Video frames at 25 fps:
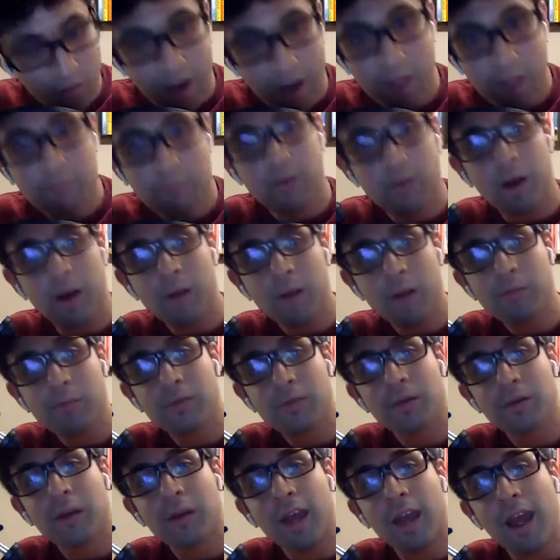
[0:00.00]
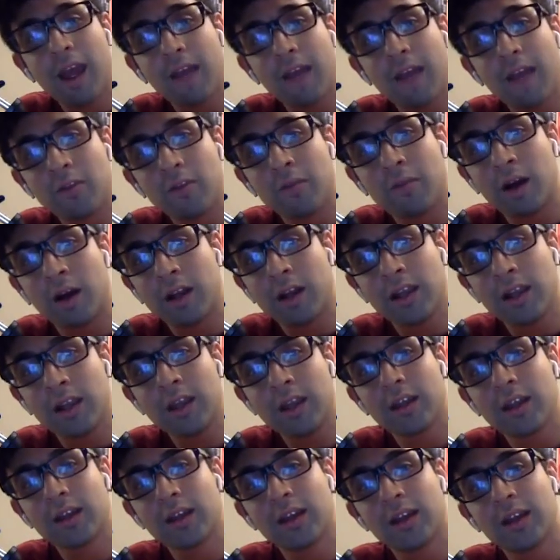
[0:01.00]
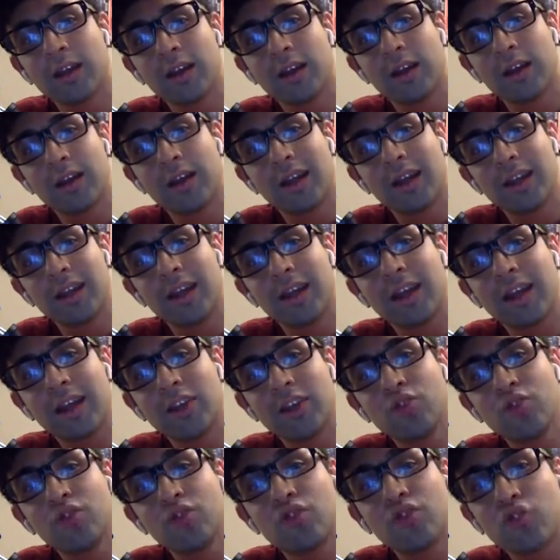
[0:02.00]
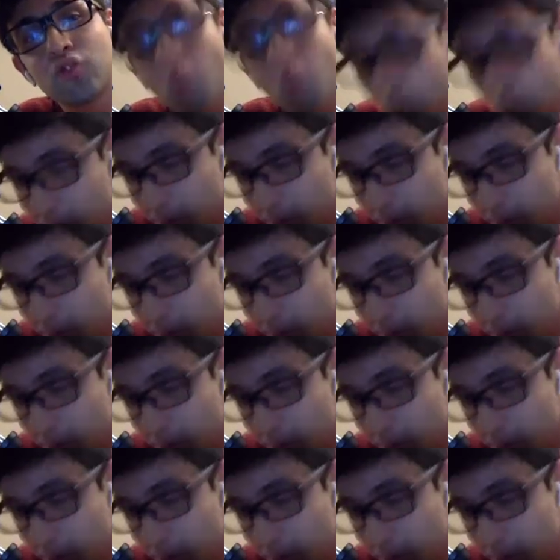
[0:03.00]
wrap up, everybody. Thank you so